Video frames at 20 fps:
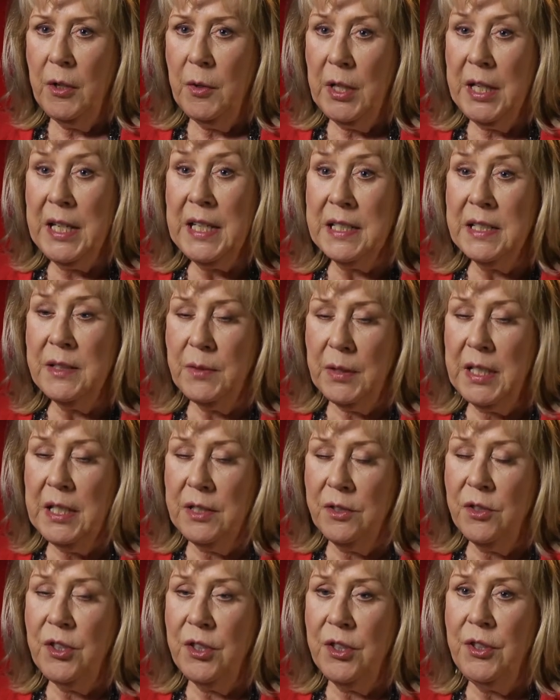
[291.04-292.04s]
his
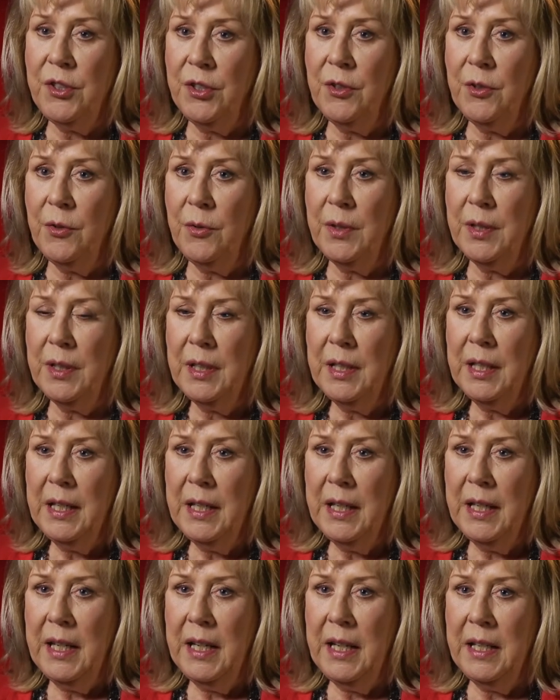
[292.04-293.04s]
institute
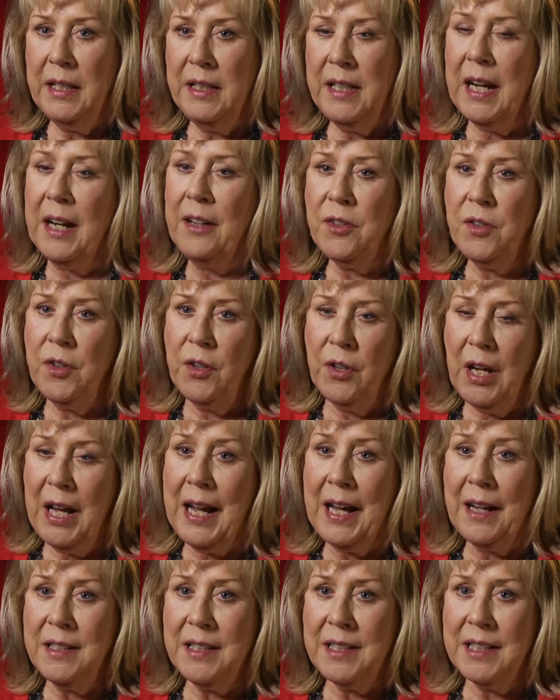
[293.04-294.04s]
and Dr.
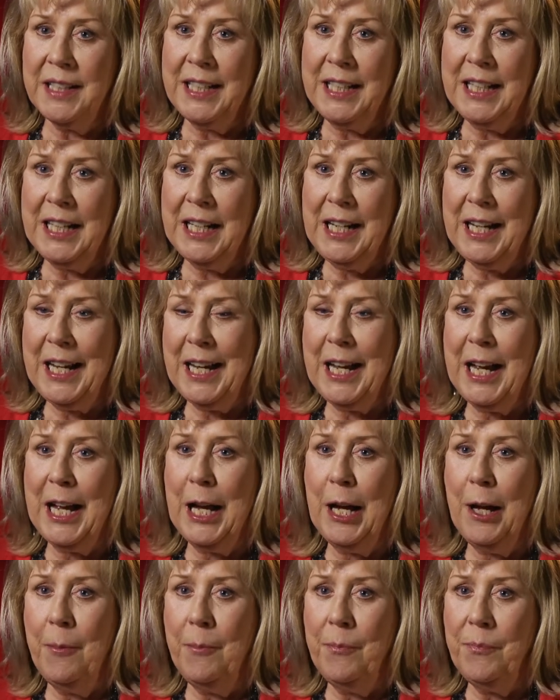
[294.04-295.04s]
Hoxley
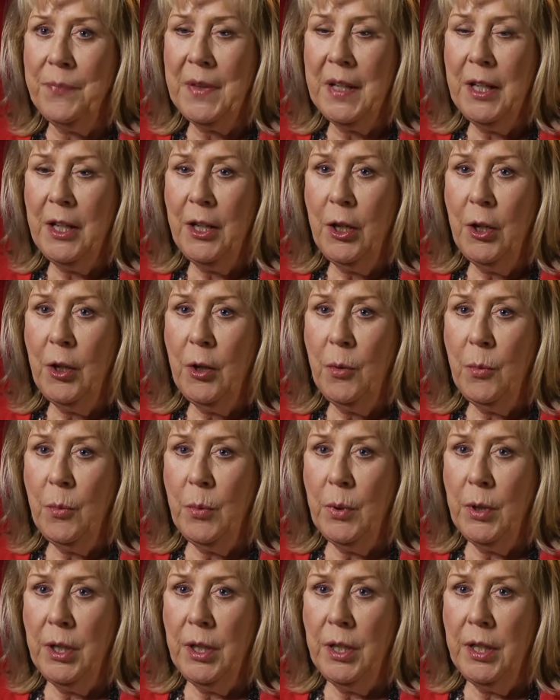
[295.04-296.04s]

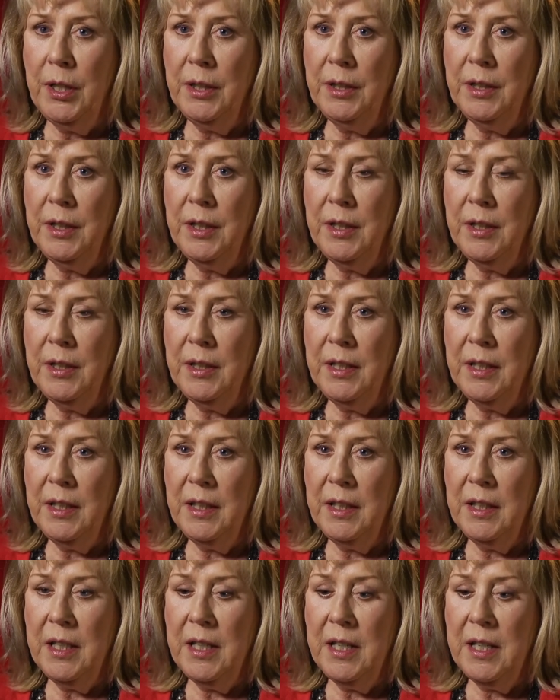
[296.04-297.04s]
were
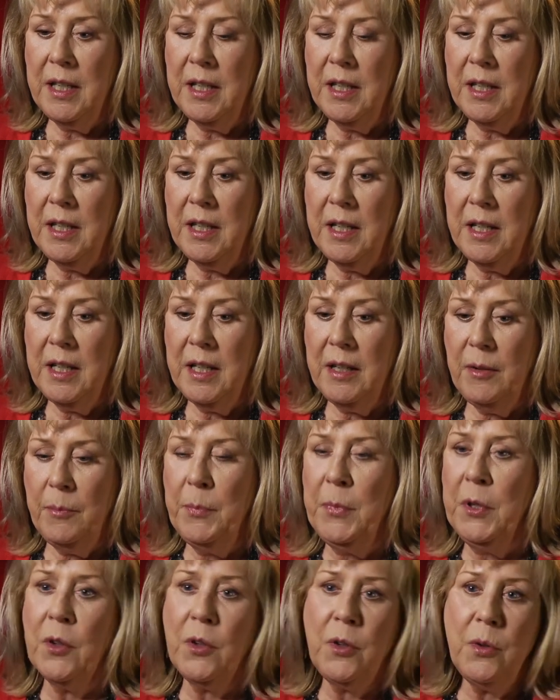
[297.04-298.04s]

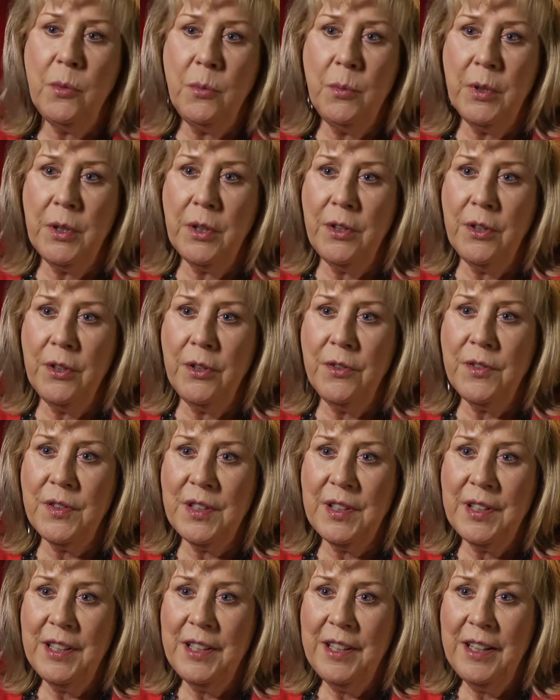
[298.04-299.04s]
miracle
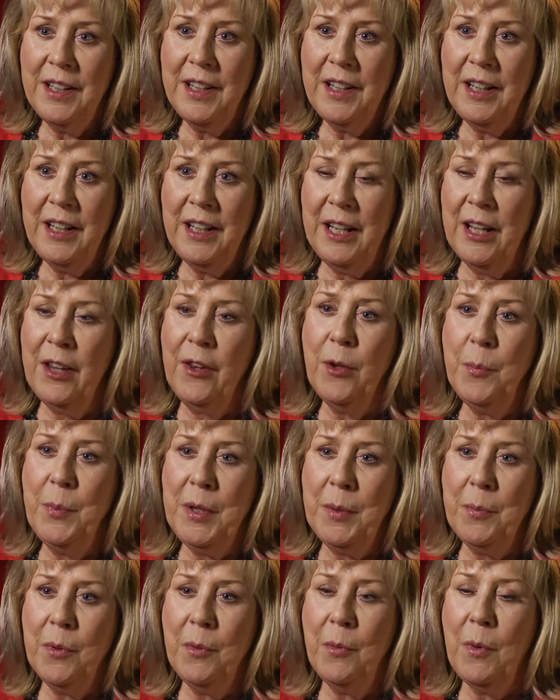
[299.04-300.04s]
workers, and other
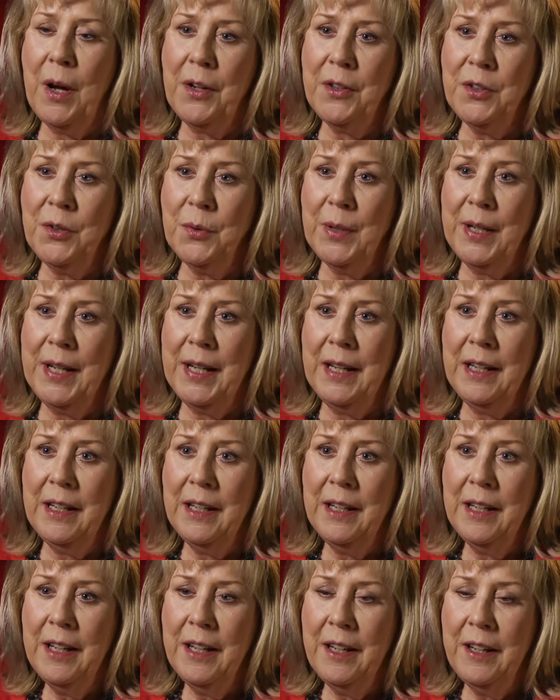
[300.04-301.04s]
people walked away,
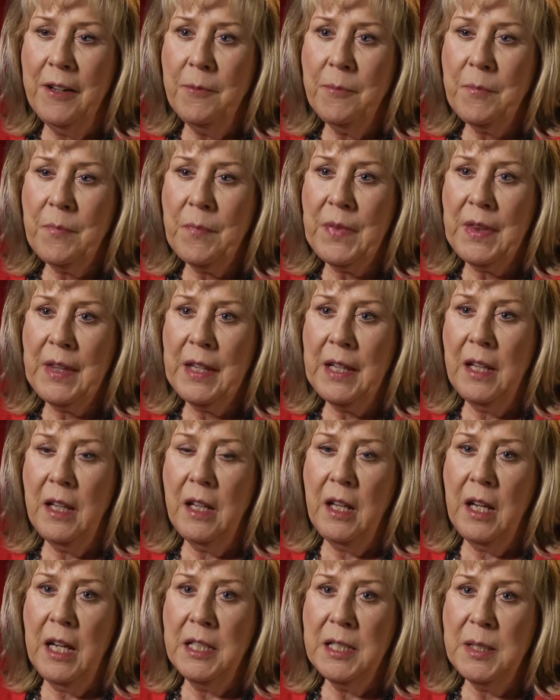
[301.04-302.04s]

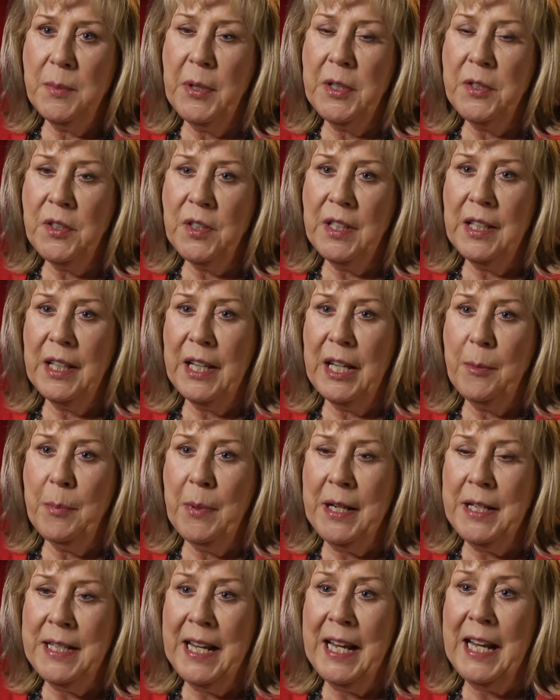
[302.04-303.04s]
especially like
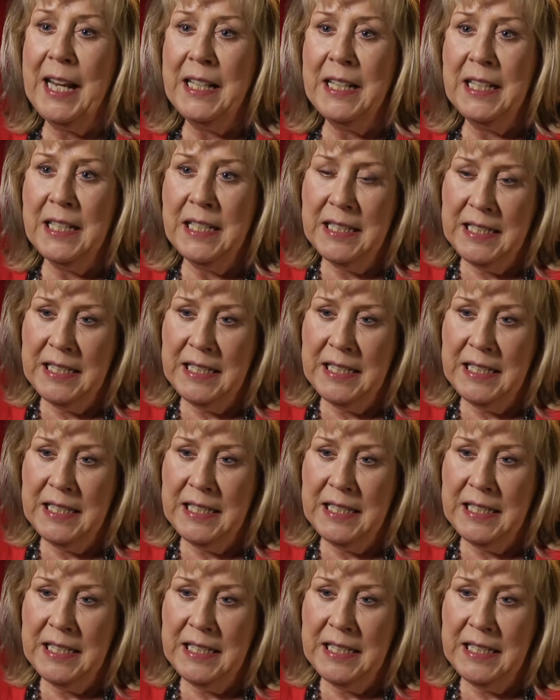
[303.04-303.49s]
my dad and his